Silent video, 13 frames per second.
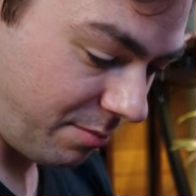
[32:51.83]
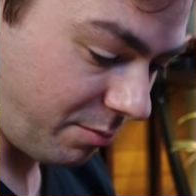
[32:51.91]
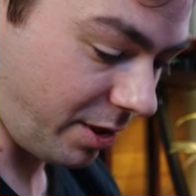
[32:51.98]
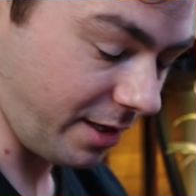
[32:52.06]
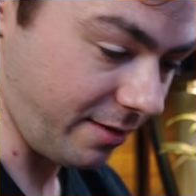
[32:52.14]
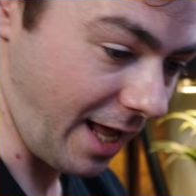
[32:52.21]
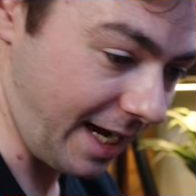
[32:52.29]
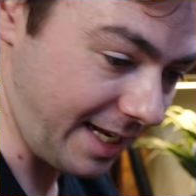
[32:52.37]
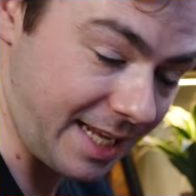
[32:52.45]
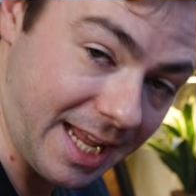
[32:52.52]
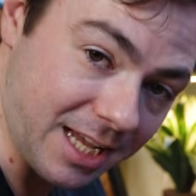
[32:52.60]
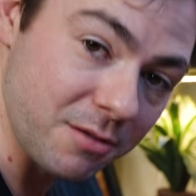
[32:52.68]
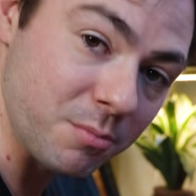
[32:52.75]
but that
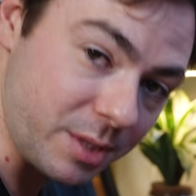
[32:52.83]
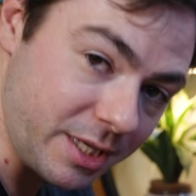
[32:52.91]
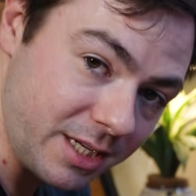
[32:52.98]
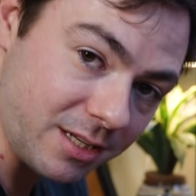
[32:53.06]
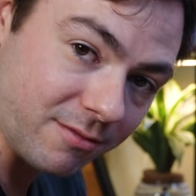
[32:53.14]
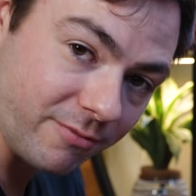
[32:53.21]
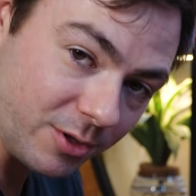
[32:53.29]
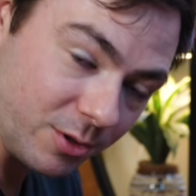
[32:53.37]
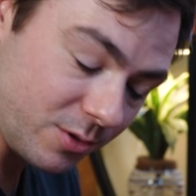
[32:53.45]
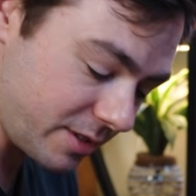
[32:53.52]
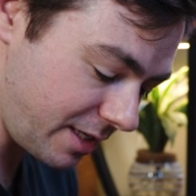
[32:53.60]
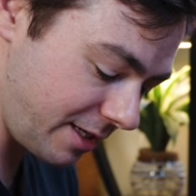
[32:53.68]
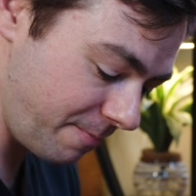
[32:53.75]
can be
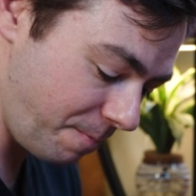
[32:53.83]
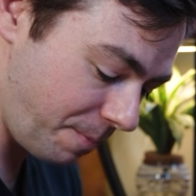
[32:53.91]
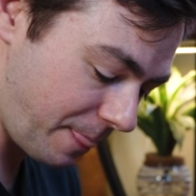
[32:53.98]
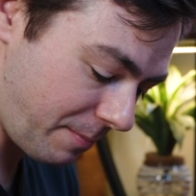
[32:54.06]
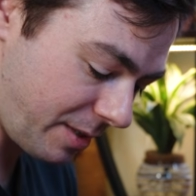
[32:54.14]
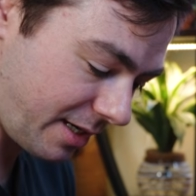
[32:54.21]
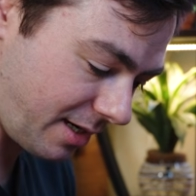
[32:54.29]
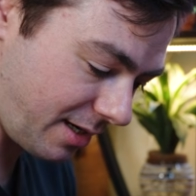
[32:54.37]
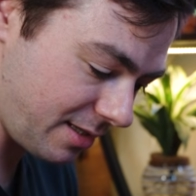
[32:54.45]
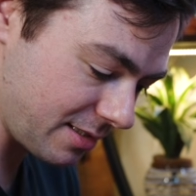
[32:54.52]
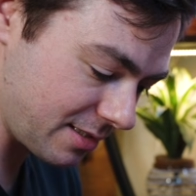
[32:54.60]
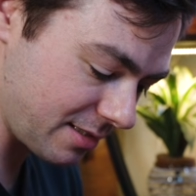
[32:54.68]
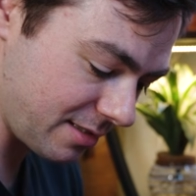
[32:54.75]
confusing
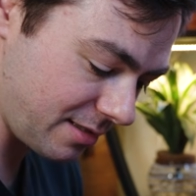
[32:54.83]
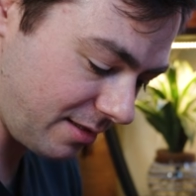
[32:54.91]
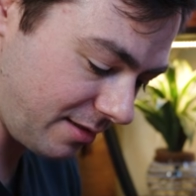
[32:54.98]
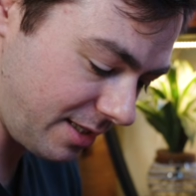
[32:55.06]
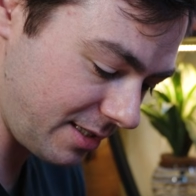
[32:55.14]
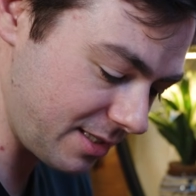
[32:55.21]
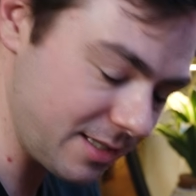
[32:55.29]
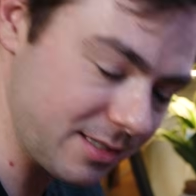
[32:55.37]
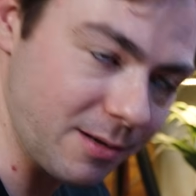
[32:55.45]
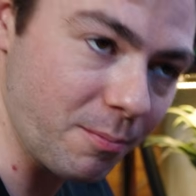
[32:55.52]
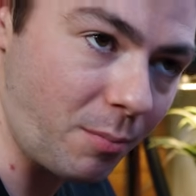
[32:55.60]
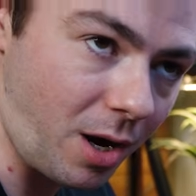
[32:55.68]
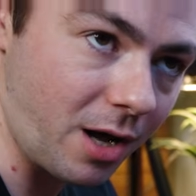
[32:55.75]
because this
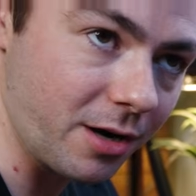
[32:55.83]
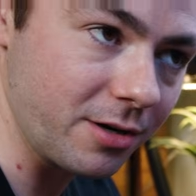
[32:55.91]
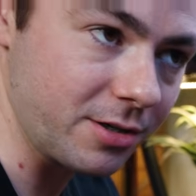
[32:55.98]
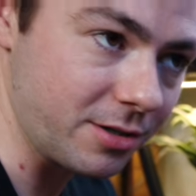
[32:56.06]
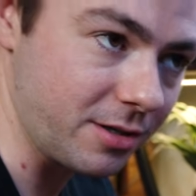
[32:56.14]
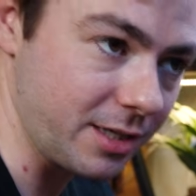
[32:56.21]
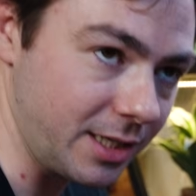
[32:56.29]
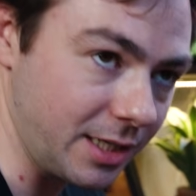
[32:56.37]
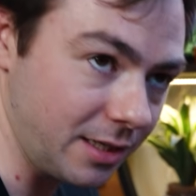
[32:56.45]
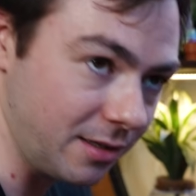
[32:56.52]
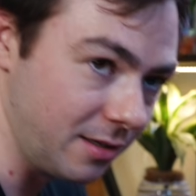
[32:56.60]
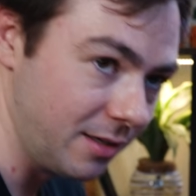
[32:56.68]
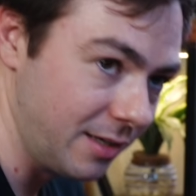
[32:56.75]
isn't
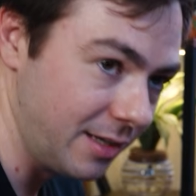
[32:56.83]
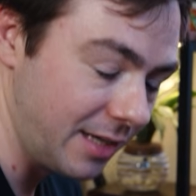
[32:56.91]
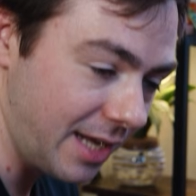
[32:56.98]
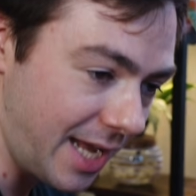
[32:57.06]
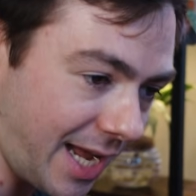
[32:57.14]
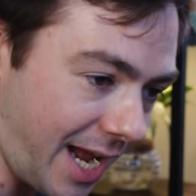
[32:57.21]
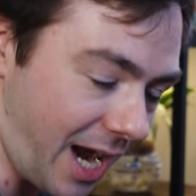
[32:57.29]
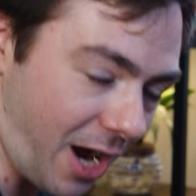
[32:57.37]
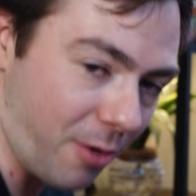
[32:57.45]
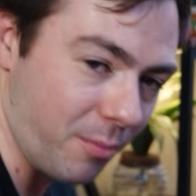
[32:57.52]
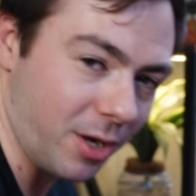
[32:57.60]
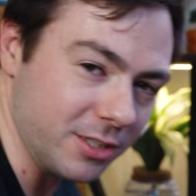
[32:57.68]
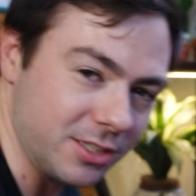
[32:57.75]
monitoring how
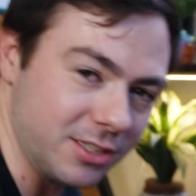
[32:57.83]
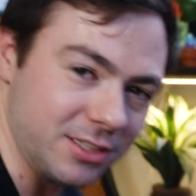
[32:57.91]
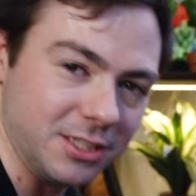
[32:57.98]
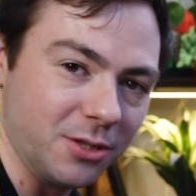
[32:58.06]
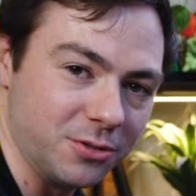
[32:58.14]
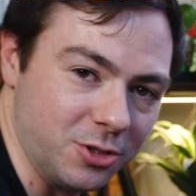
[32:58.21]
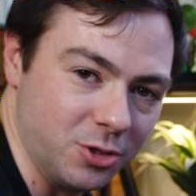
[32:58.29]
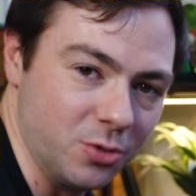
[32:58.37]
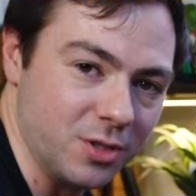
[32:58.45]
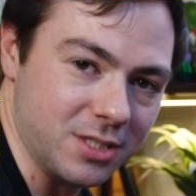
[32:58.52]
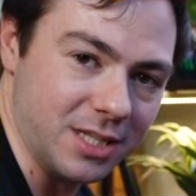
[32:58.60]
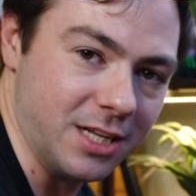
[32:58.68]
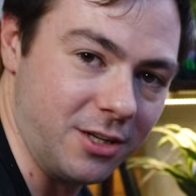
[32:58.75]
much CO2
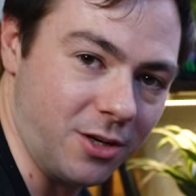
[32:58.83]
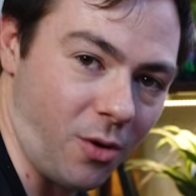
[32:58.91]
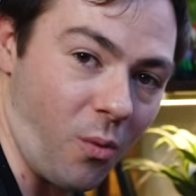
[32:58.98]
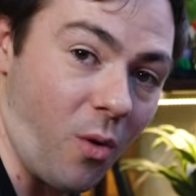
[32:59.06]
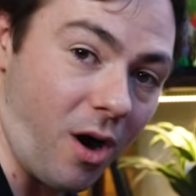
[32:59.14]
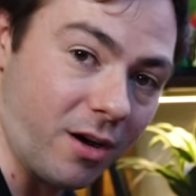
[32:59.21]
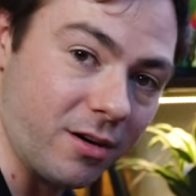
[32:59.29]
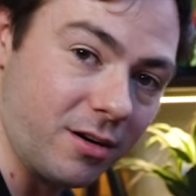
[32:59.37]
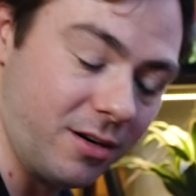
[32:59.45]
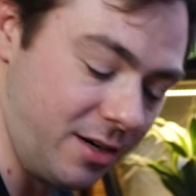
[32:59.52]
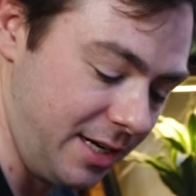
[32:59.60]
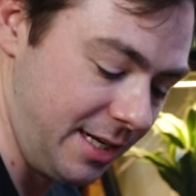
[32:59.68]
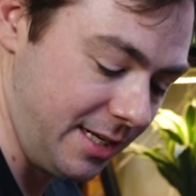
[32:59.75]
is in your water.